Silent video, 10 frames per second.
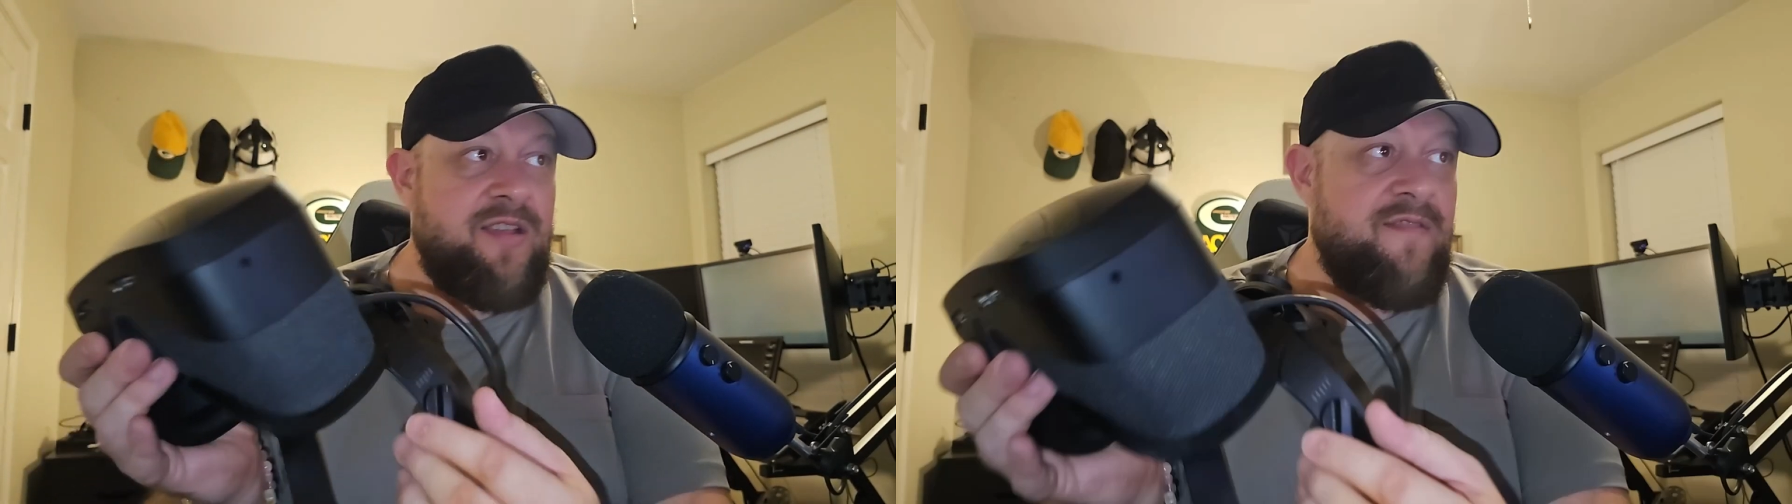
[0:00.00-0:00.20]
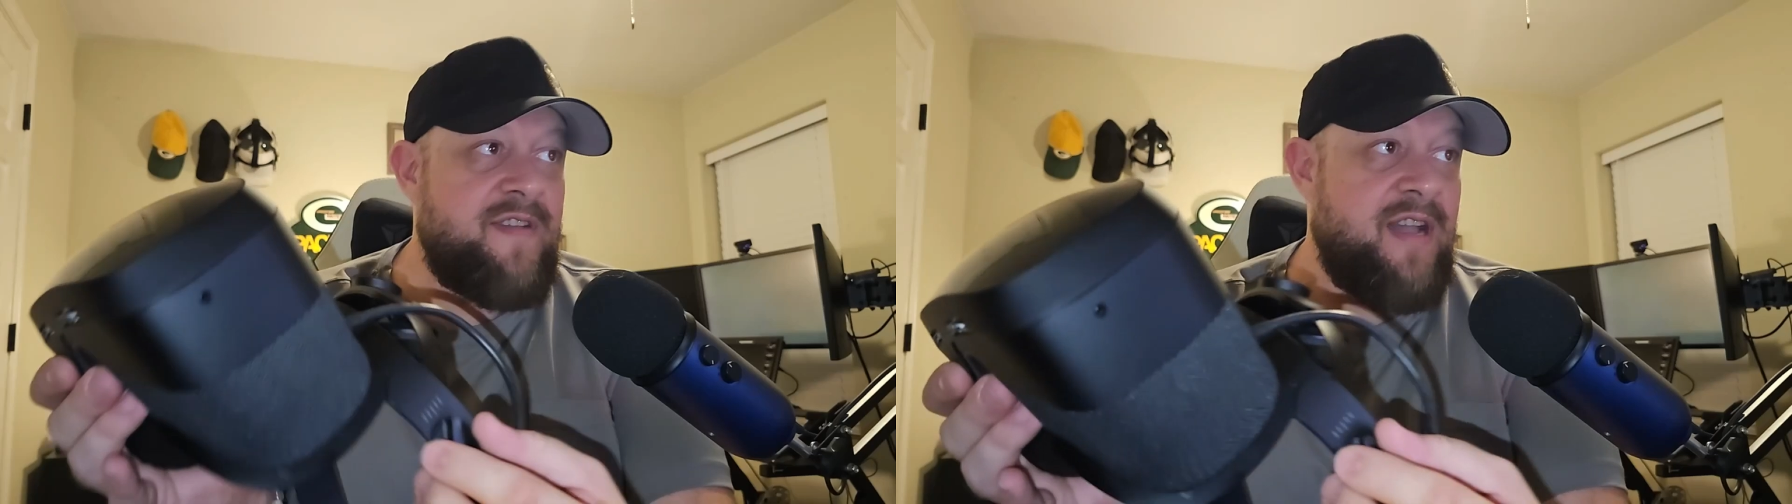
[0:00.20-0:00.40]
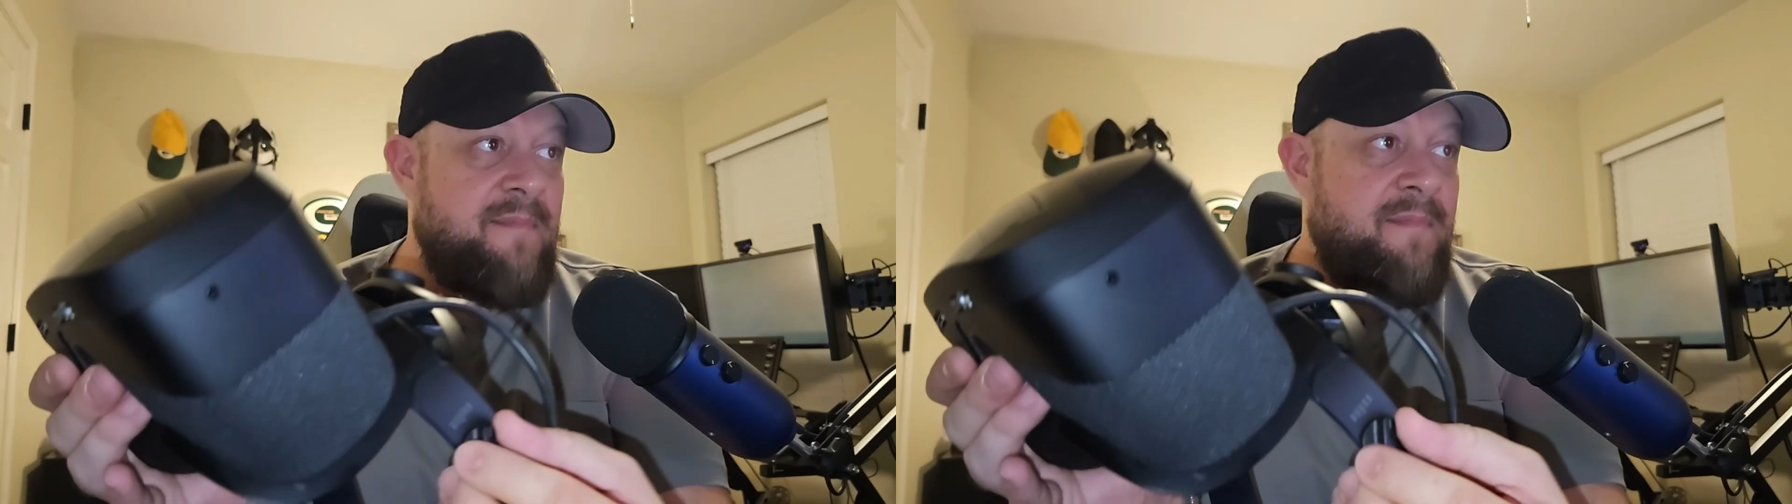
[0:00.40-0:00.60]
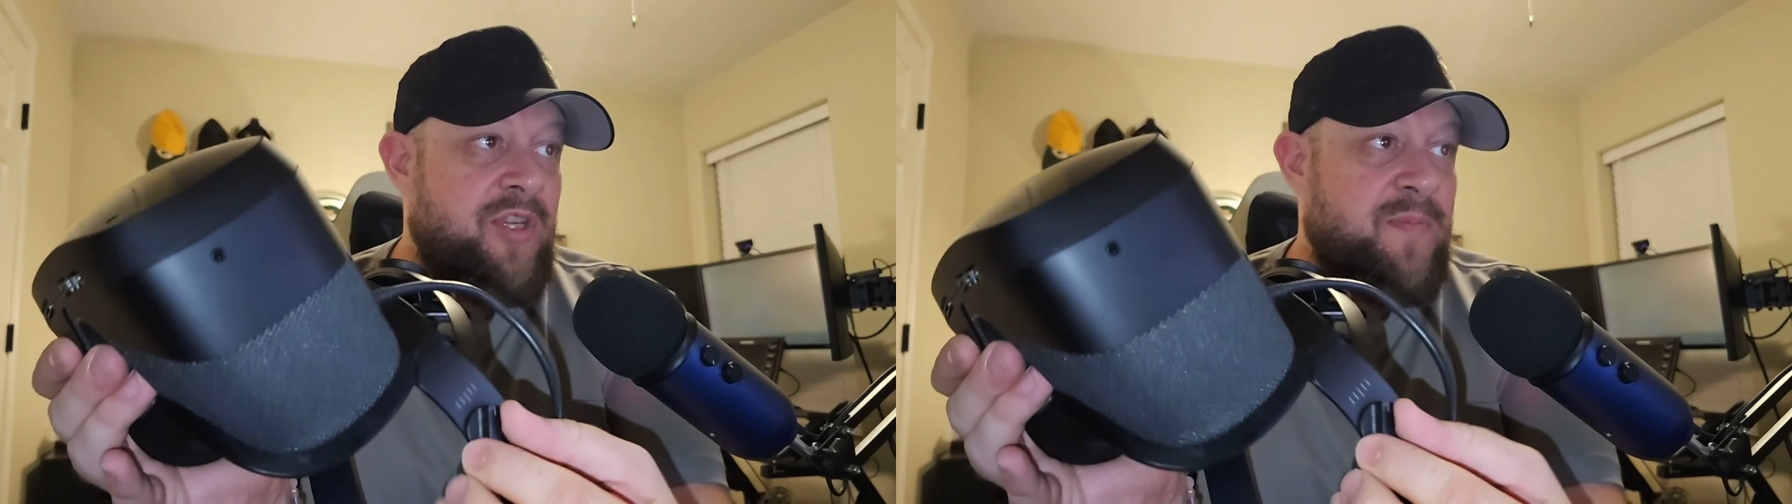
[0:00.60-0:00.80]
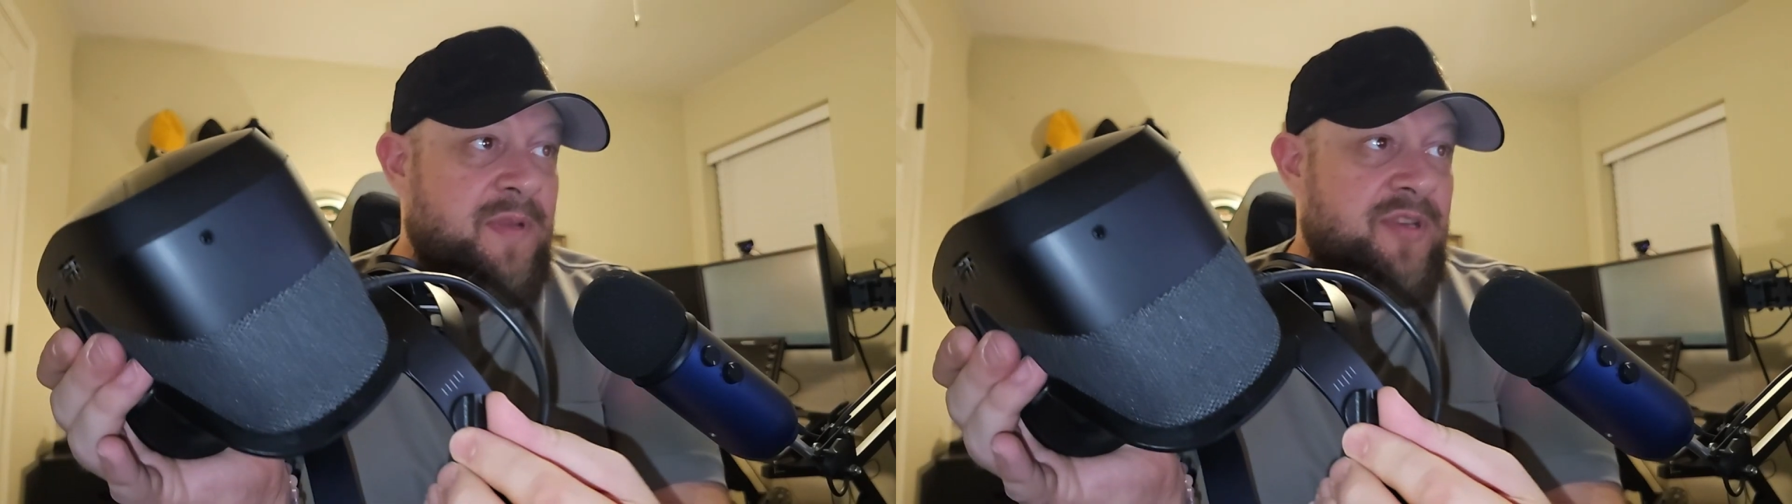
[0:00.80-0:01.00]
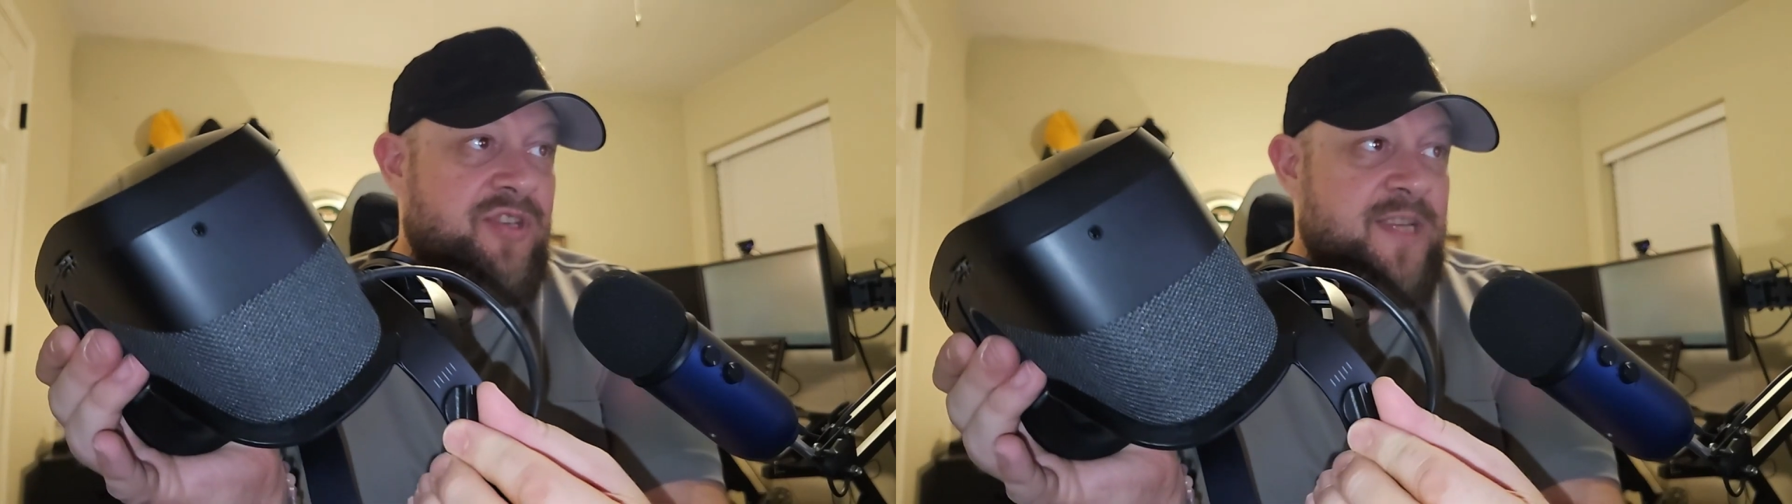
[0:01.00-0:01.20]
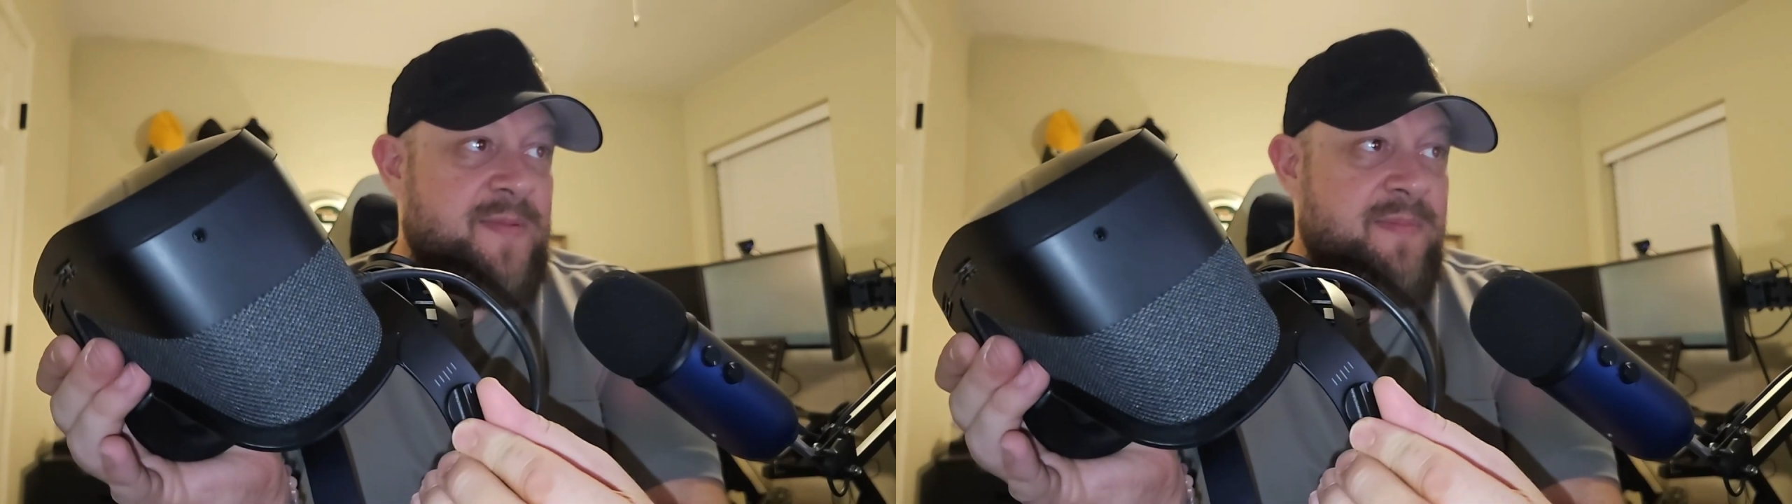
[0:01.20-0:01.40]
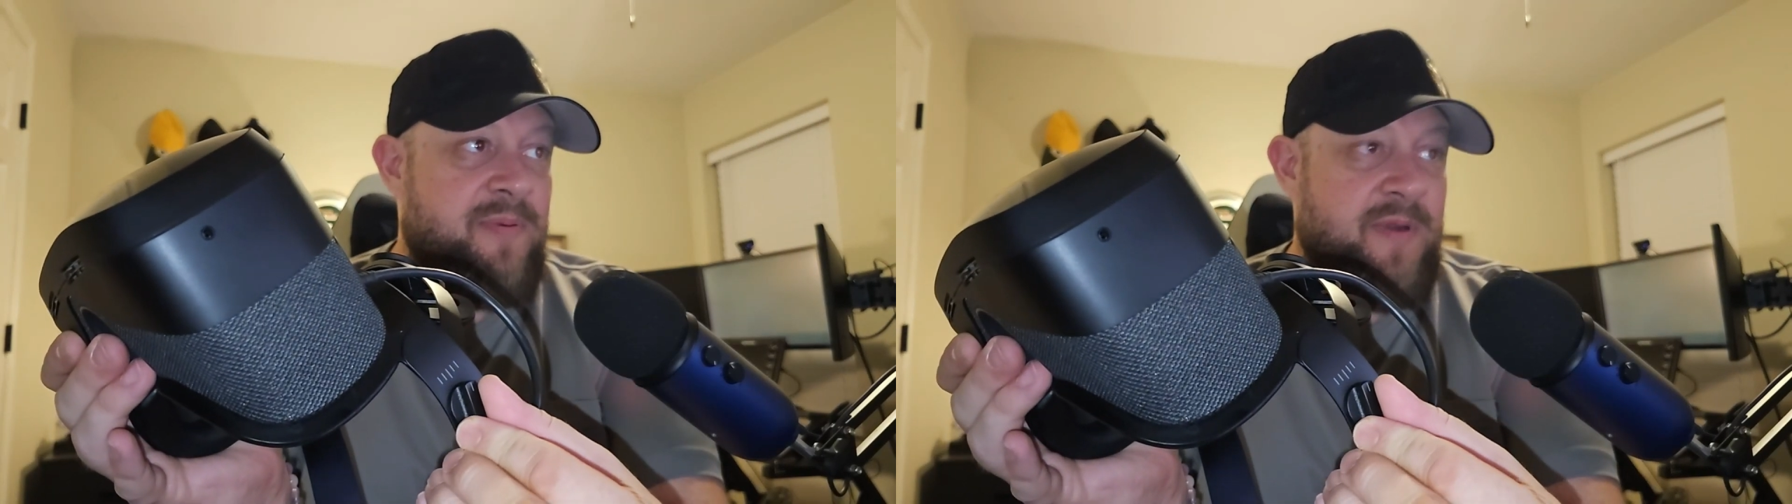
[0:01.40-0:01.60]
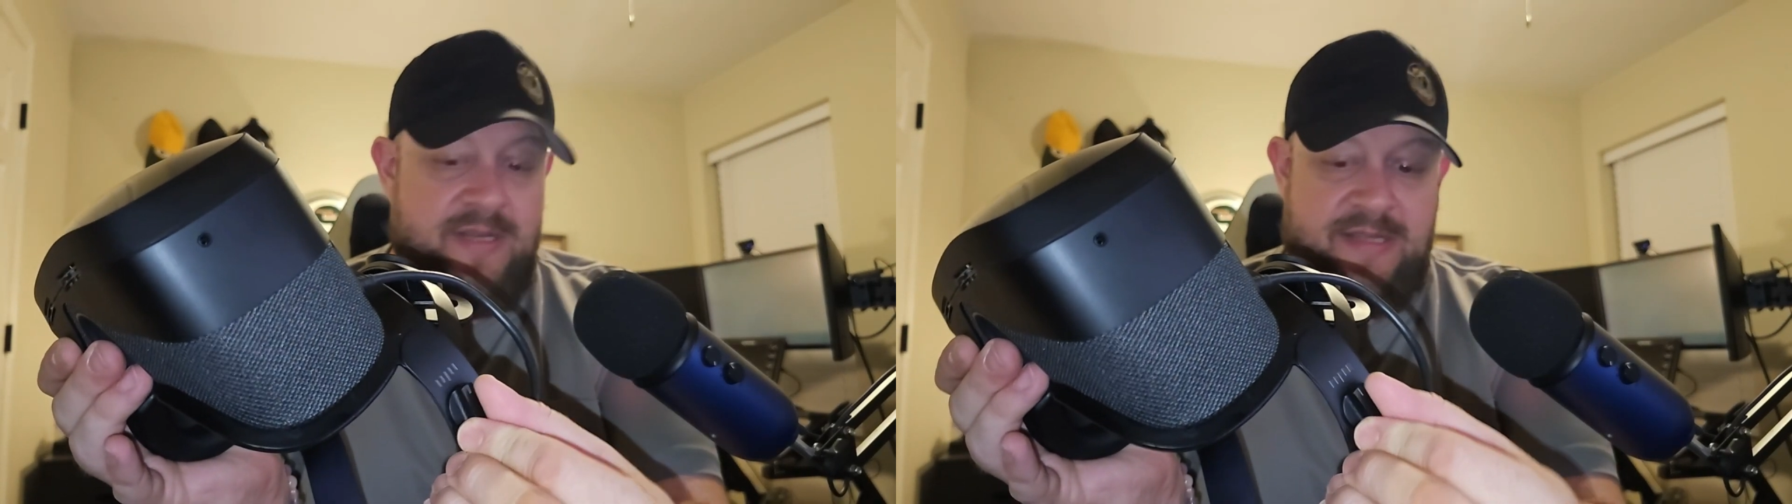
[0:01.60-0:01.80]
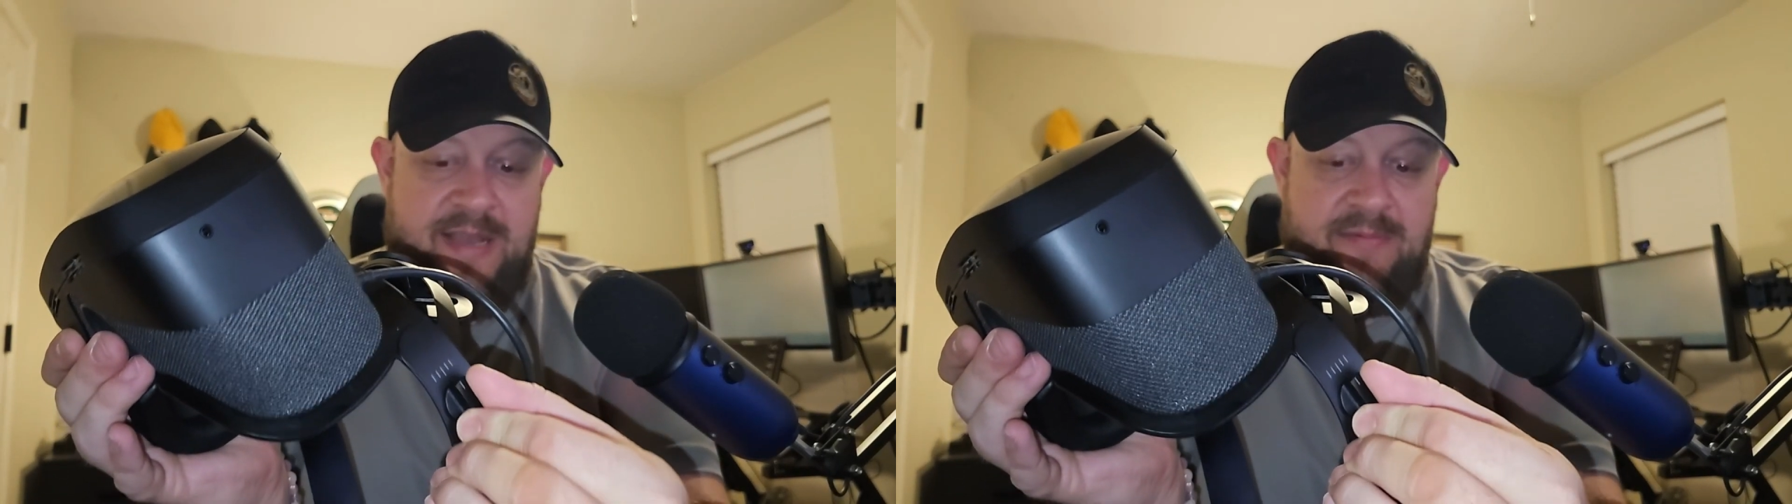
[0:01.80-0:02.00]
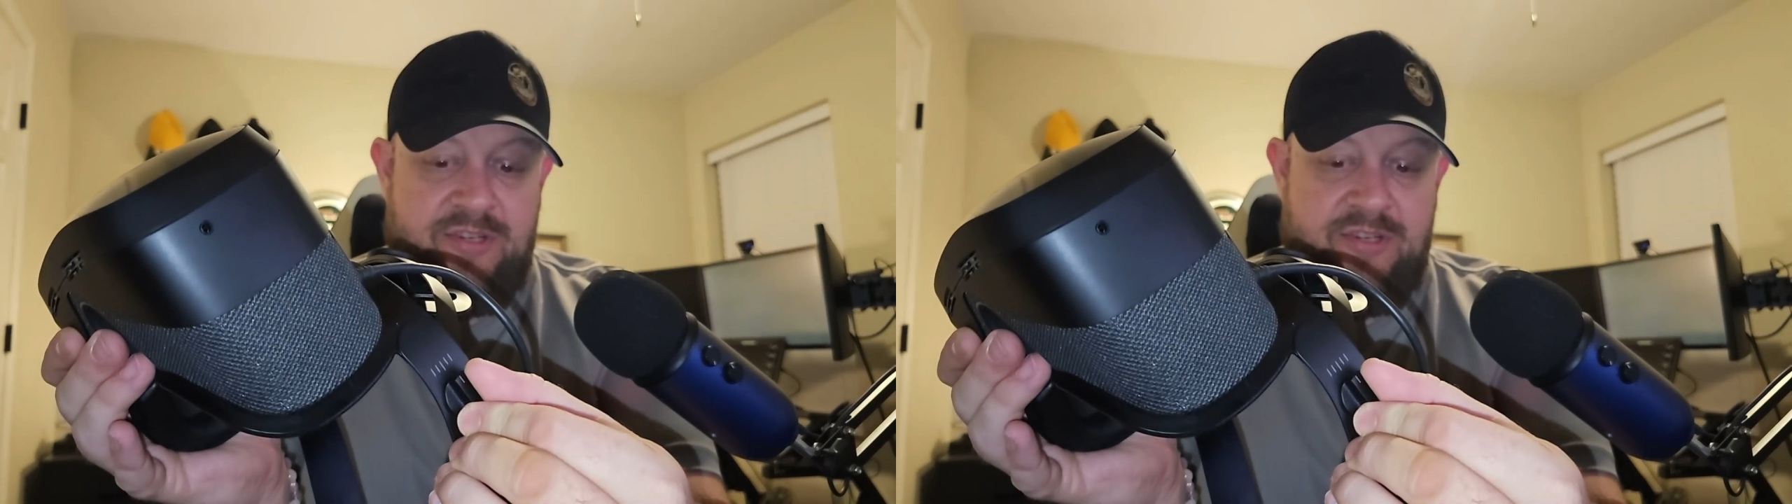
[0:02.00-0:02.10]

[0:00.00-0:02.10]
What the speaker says: You've got multiple adjustment points that will